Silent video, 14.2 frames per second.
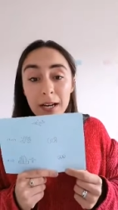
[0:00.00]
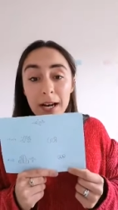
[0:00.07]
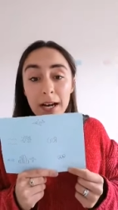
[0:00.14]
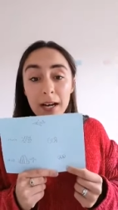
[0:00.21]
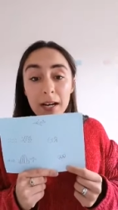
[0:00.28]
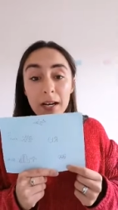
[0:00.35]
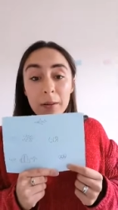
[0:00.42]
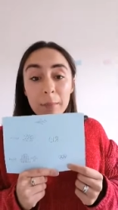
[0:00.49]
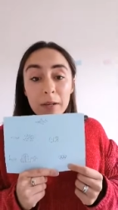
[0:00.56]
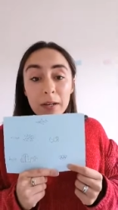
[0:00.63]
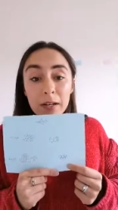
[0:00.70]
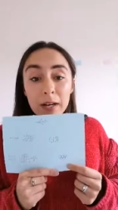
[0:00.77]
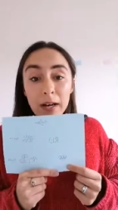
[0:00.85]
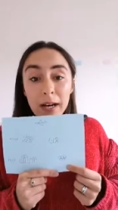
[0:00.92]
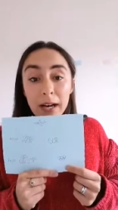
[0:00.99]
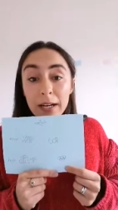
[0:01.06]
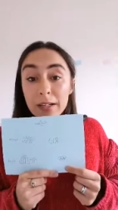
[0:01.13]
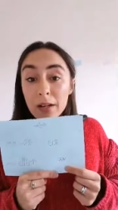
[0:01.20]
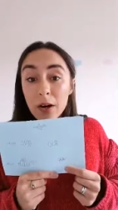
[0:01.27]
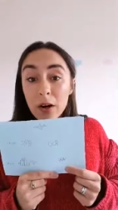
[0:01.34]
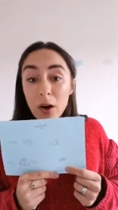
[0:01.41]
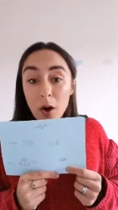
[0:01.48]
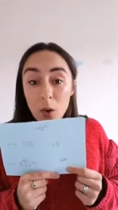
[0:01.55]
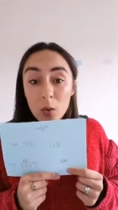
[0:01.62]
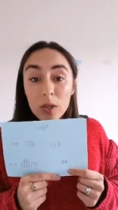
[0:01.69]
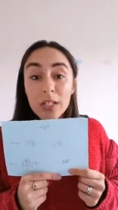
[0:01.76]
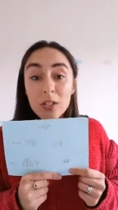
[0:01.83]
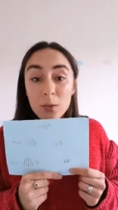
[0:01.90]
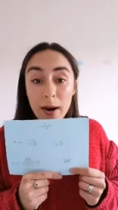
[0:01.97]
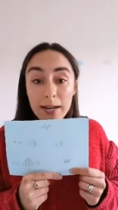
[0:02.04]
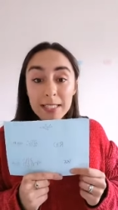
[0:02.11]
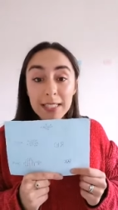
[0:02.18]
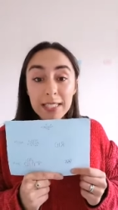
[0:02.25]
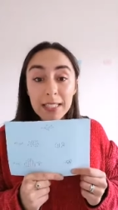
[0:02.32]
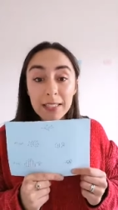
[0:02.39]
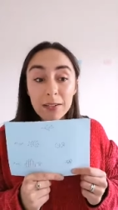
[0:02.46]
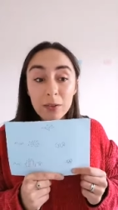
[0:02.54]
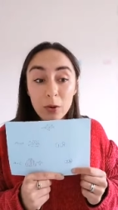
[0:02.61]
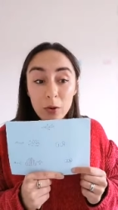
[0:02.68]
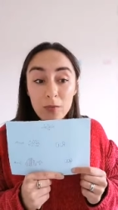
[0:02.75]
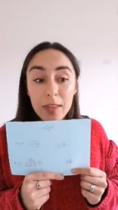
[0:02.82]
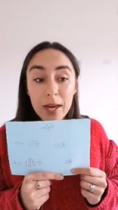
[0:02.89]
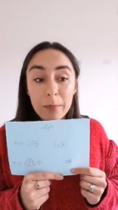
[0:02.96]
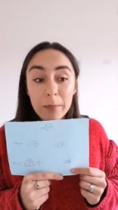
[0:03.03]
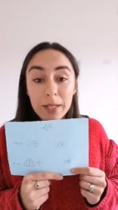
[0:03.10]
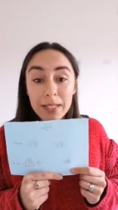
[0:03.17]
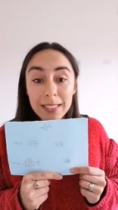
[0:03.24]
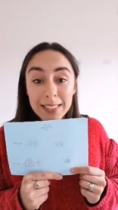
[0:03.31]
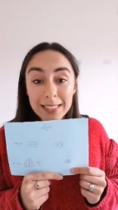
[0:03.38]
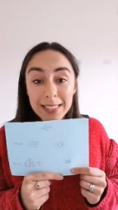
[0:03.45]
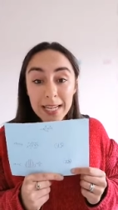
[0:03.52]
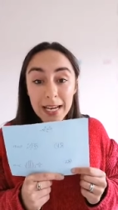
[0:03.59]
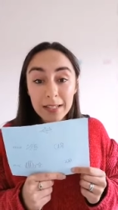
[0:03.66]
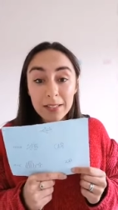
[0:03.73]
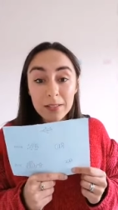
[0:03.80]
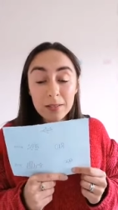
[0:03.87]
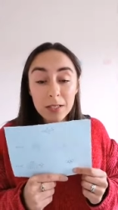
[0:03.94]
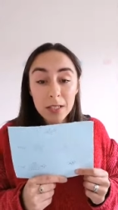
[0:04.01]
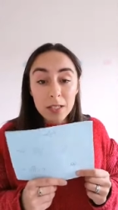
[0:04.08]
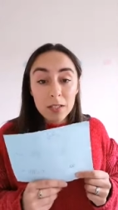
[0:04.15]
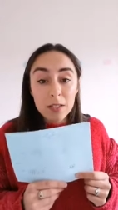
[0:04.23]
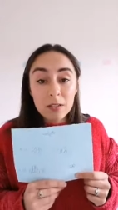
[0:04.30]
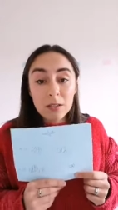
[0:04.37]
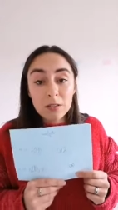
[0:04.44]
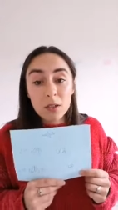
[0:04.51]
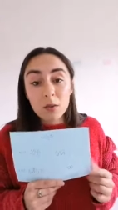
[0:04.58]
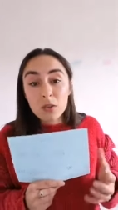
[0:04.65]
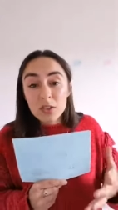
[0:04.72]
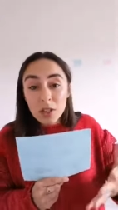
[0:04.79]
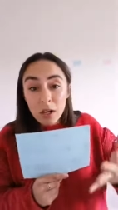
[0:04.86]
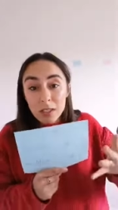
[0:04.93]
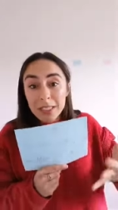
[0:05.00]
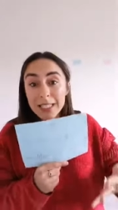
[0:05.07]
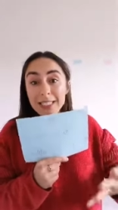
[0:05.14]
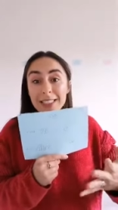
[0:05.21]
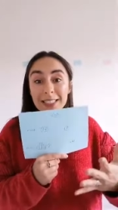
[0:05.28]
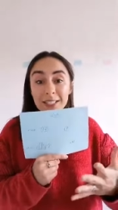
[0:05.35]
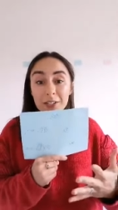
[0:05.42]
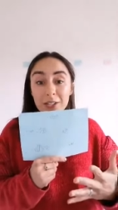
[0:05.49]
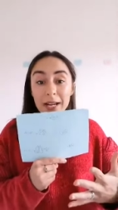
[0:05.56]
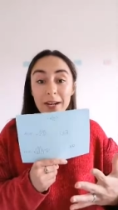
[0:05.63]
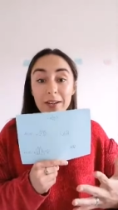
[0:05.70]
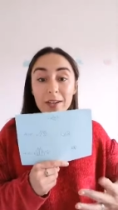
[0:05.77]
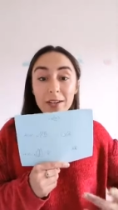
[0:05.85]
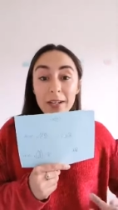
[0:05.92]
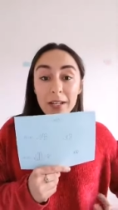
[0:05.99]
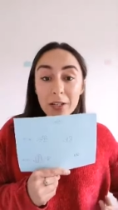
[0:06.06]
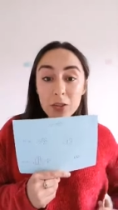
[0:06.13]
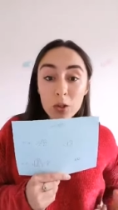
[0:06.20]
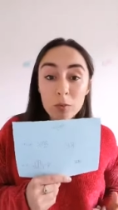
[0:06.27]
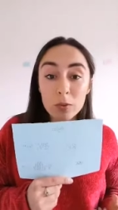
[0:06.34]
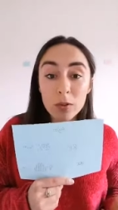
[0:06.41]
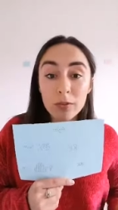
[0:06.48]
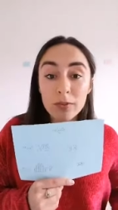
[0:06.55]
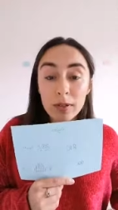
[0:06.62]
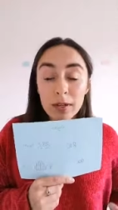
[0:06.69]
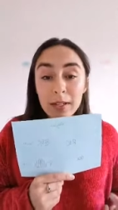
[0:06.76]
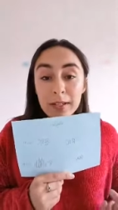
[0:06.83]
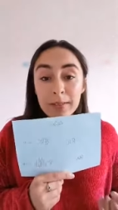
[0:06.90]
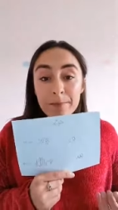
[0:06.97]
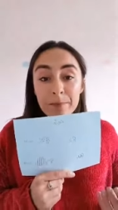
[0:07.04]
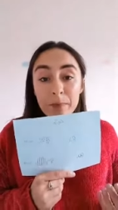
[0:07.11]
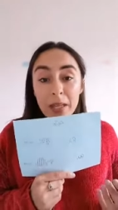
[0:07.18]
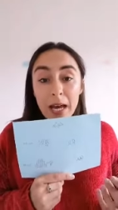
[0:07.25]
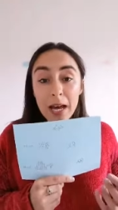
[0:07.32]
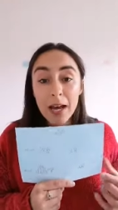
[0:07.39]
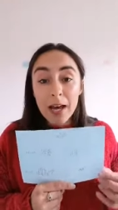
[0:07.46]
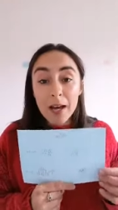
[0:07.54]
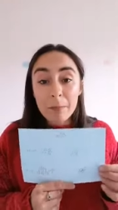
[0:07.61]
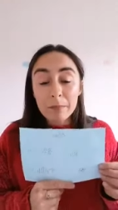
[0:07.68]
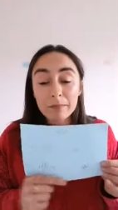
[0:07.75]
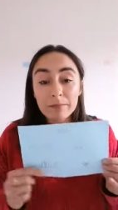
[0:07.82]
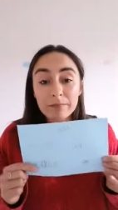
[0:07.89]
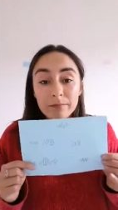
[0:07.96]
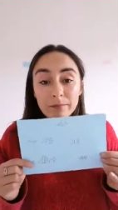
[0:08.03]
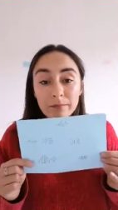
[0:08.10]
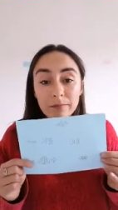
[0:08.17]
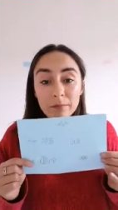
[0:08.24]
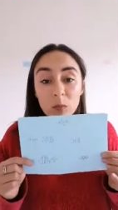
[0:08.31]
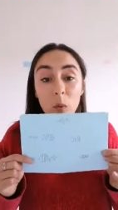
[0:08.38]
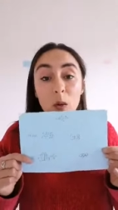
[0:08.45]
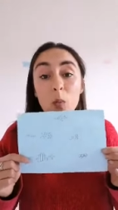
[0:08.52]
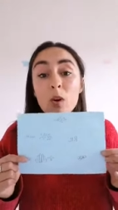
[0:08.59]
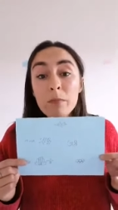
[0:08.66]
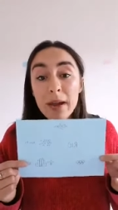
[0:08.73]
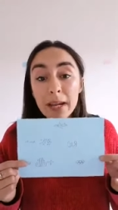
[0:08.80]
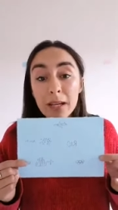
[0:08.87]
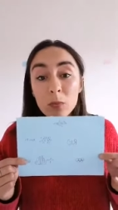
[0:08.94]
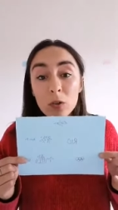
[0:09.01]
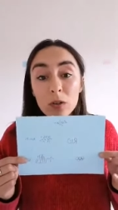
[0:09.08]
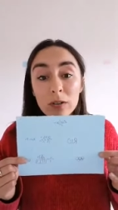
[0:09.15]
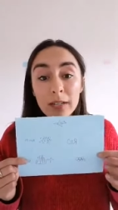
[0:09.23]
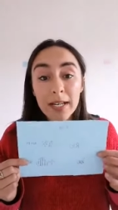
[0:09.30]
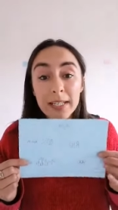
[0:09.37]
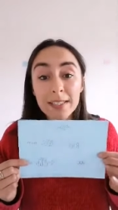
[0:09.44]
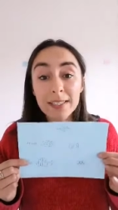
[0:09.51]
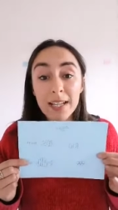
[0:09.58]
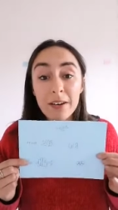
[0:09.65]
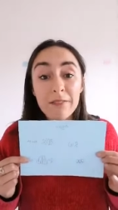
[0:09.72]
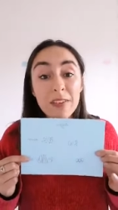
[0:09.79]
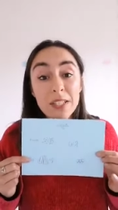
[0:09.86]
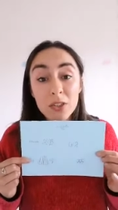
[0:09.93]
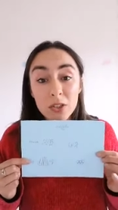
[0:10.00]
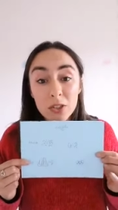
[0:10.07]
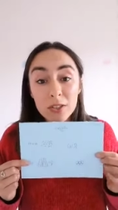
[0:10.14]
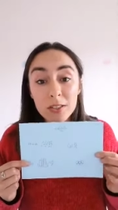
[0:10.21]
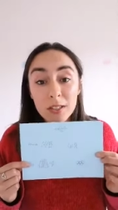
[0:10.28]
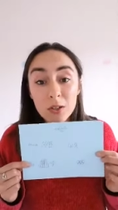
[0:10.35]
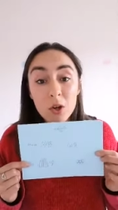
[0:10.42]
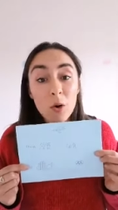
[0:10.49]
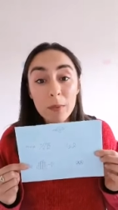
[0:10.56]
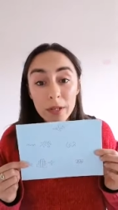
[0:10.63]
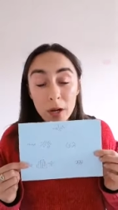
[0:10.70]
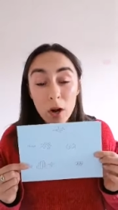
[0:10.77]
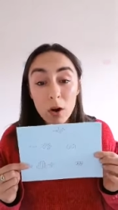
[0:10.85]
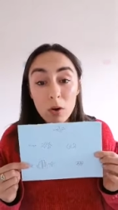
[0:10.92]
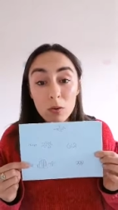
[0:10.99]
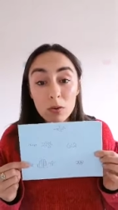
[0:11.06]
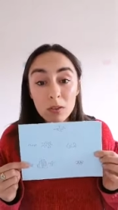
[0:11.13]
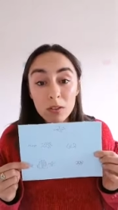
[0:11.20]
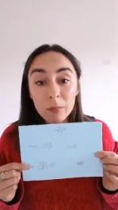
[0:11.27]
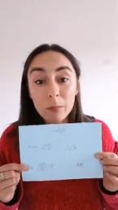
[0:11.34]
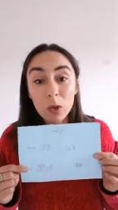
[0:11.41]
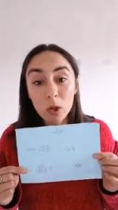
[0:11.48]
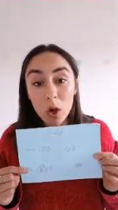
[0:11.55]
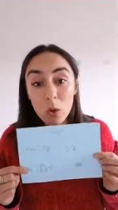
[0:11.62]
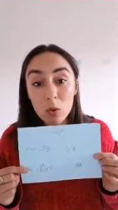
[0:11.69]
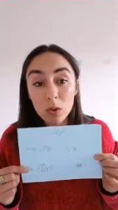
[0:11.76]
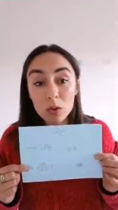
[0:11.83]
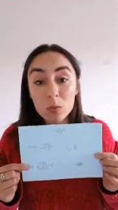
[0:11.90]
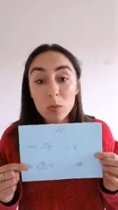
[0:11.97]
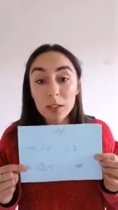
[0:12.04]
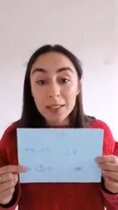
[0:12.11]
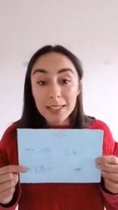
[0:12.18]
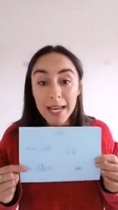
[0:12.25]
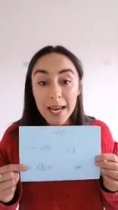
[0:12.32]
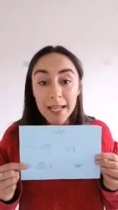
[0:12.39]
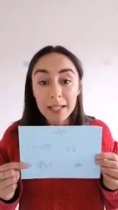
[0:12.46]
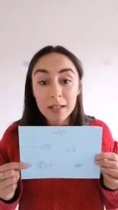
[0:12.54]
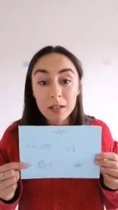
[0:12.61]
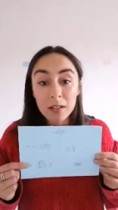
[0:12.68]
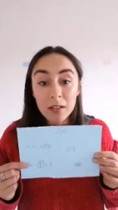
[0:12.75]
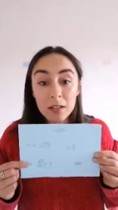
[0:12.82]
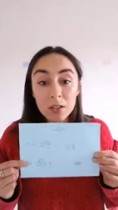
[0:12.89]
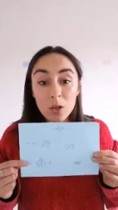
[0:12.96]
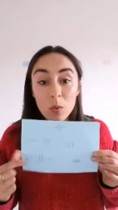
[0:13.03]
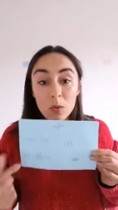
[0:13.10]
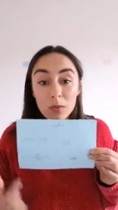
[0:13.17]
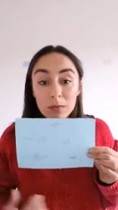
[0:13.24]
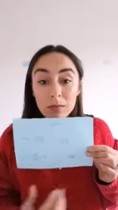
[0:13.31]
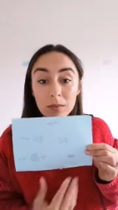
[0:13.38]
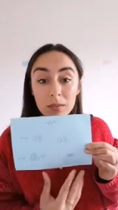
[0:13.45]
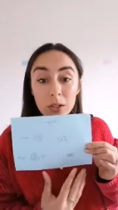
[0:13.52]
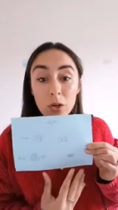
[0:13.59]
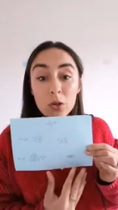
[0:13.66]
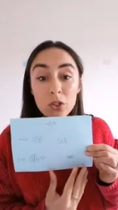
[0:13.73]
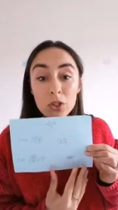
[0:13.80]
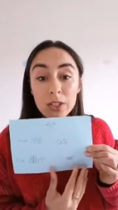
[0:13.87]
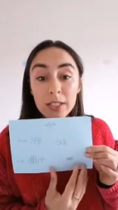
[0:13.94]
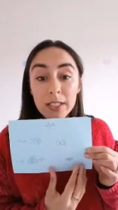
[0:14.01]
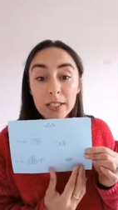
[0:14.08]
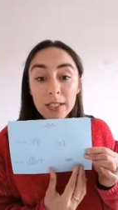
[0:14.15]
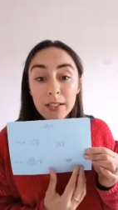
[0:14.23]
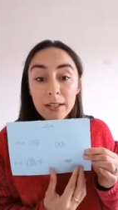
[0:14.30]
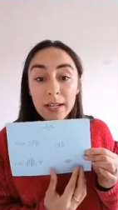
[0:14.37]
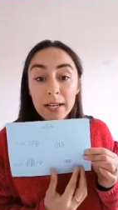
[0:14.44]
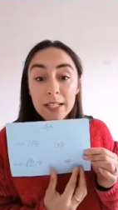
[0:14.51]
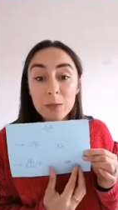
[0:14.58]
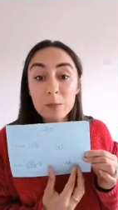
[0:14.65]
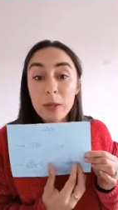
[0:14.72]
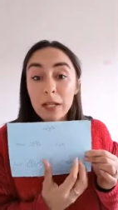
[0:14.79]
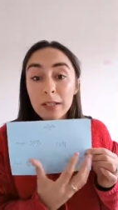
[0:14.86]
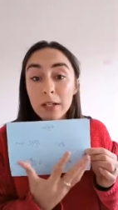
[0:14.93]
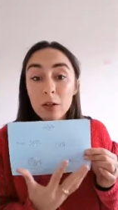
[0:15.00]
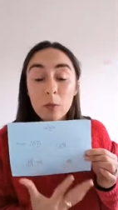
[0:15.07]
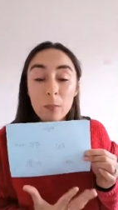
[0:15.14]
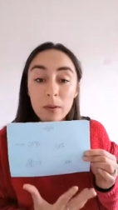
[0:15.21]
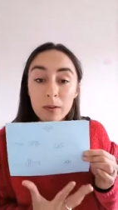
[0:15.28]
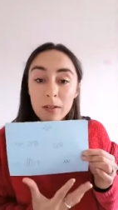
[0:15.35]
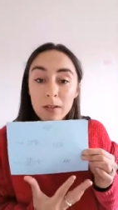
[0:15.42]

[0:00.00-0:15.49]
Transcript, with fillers: um, and only twenty of them stayed. So there's a lot to consider there in terms of um, well, one main one is that visitors come and go, but locals will stay. So the country is building up